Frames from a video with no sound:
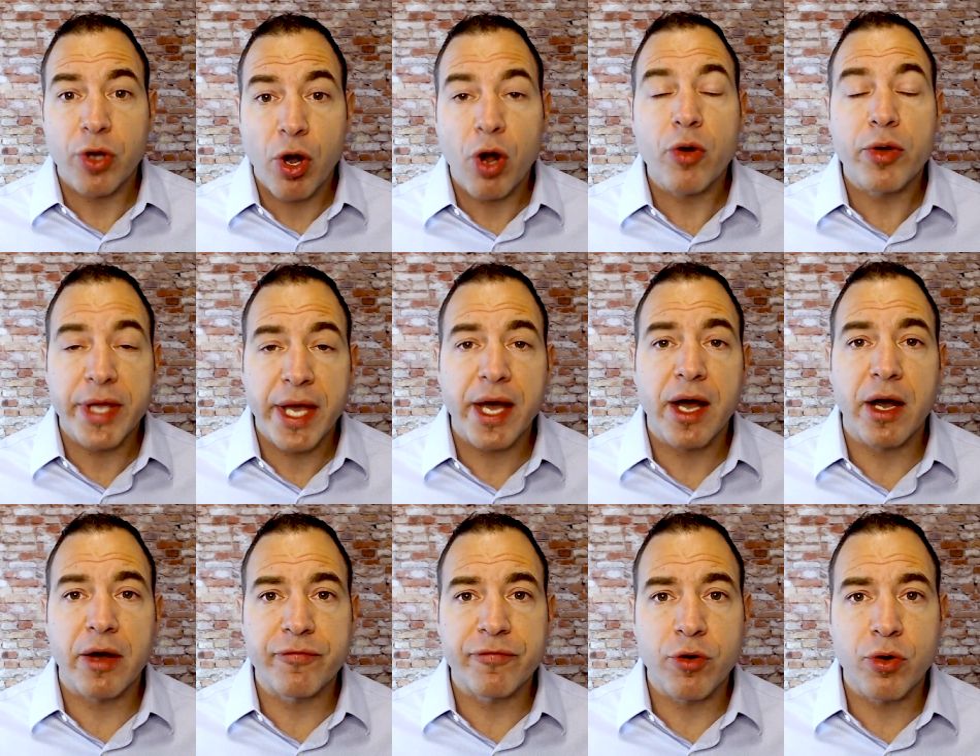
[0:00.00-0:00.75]
Oh,
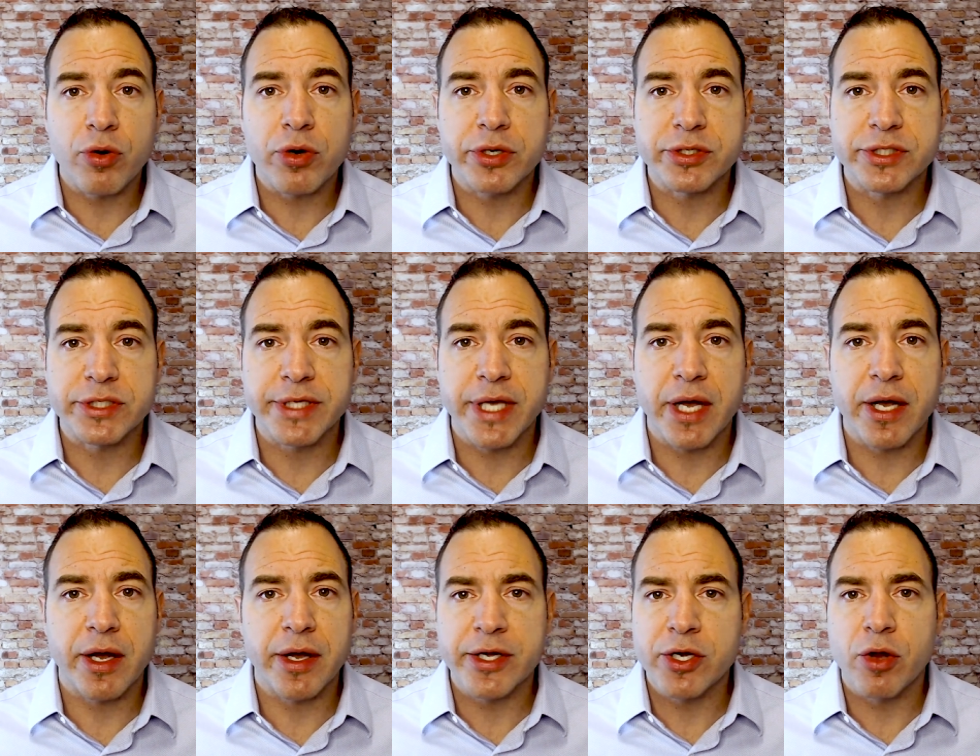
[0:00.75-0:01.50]
yeah, of course.
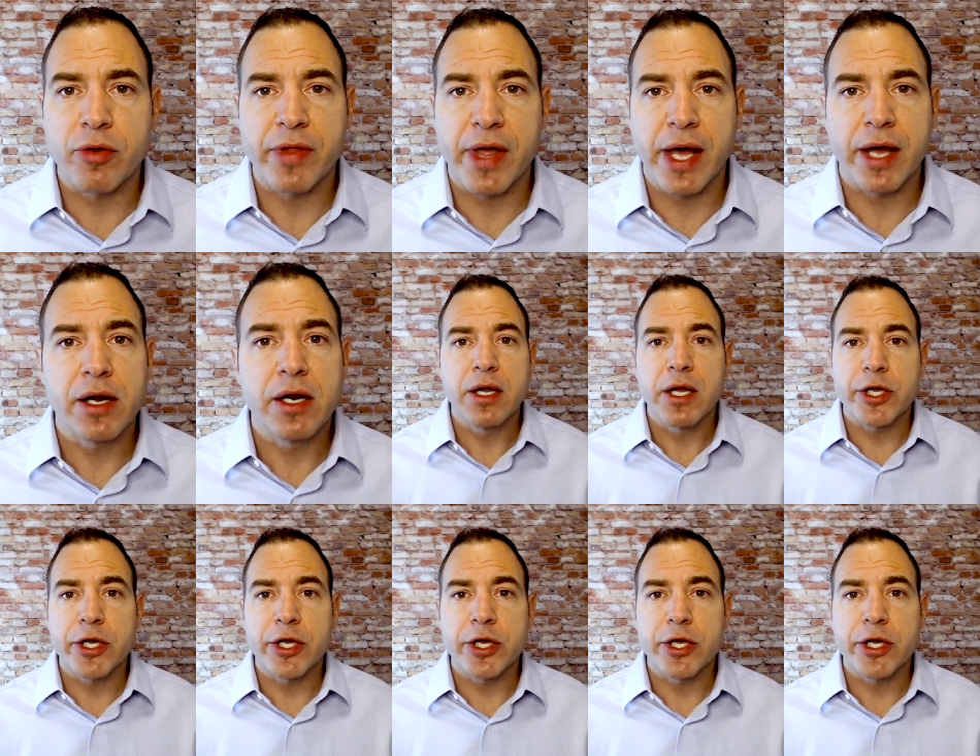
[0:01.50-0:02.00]
Yeah, I know that.